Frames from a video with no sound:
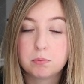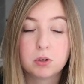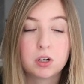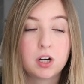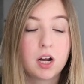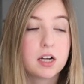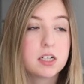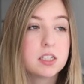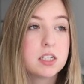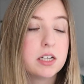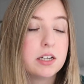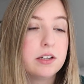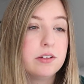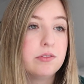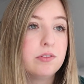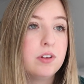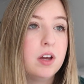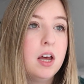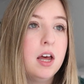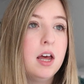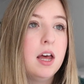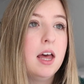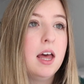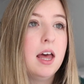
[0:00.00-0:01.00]
productive.
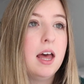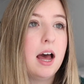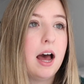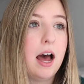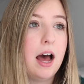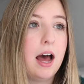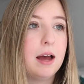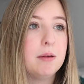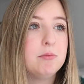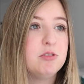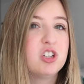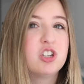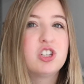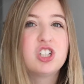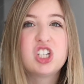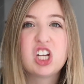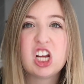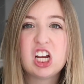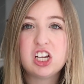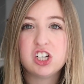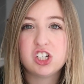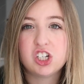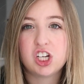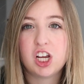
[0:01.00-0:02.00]
Um, just
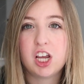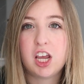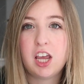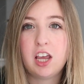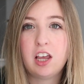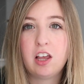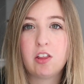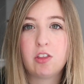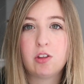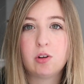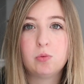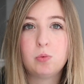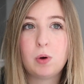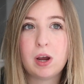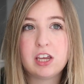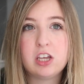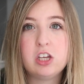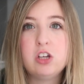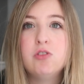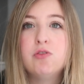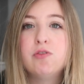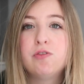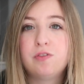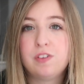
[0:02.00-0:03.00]
changing the way
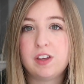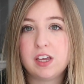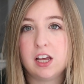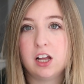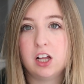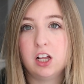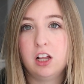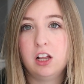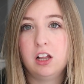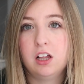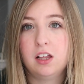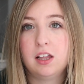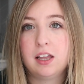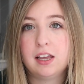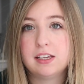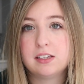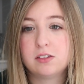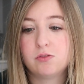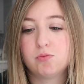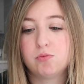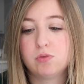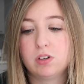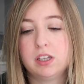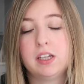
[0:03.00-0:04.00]
you feel
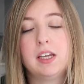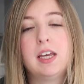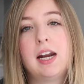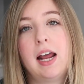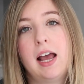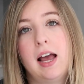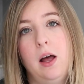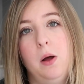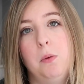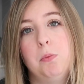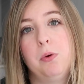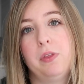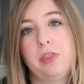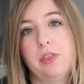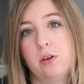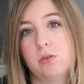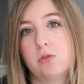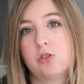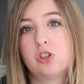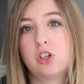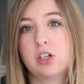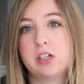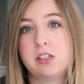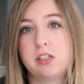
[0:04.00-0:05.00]
is really gonna help with
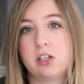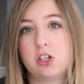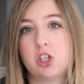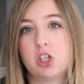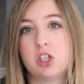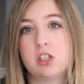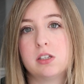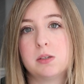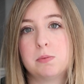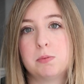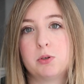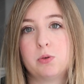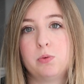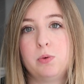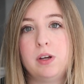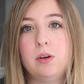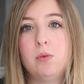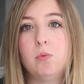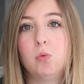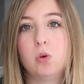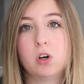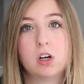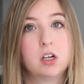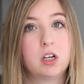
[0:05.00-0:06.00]
those transitions
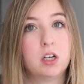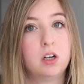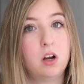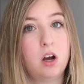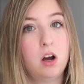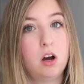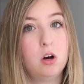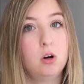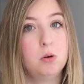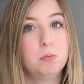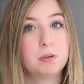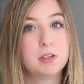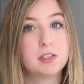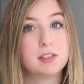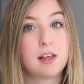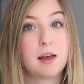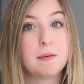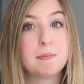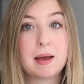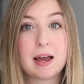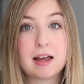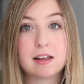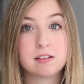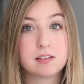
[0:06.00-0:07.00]
between work and home because
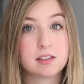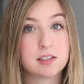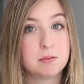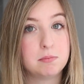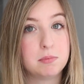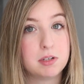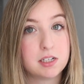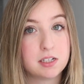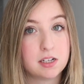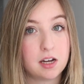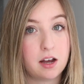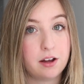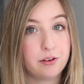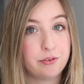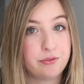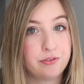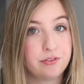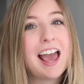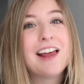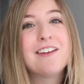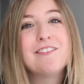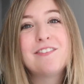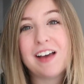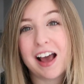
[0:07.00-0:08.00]
that balance can be tough.
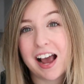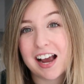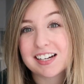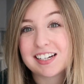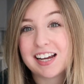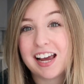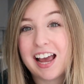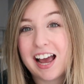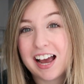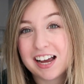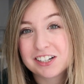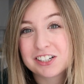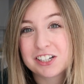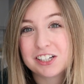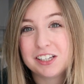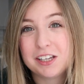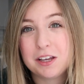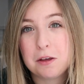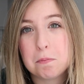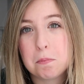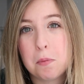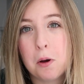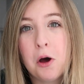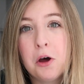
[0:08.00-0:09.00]
In fact, I
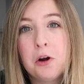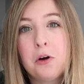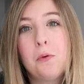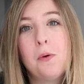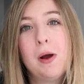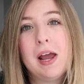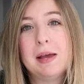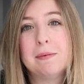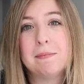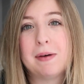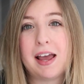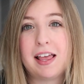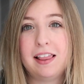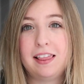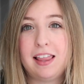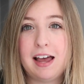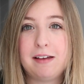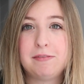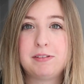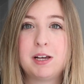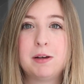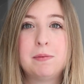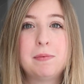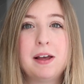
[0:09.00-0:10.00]
actually put away my
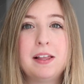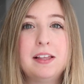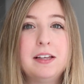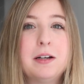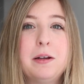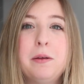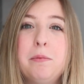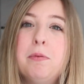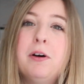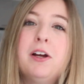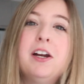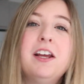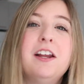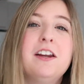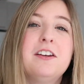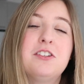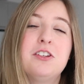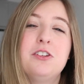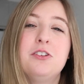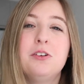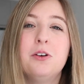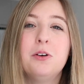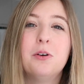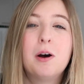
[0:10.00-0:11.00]
laptop. I literally put it
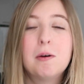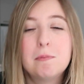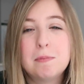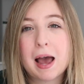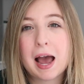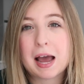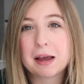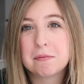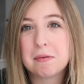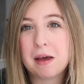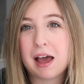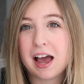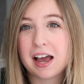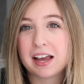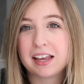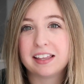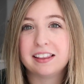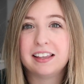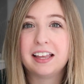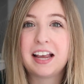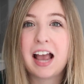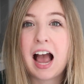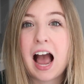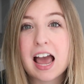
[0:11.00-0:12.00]
into a backpack
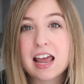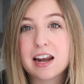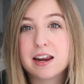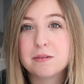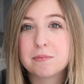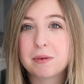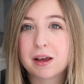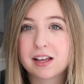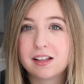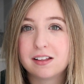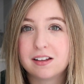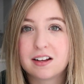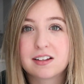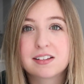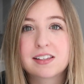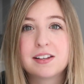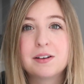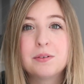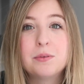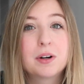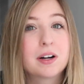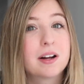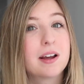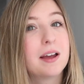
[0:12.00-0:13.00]
and like hide it in my
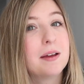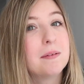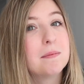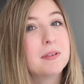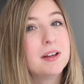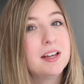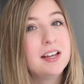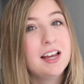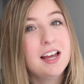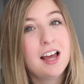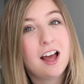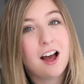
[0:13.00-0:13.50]
closet when I'm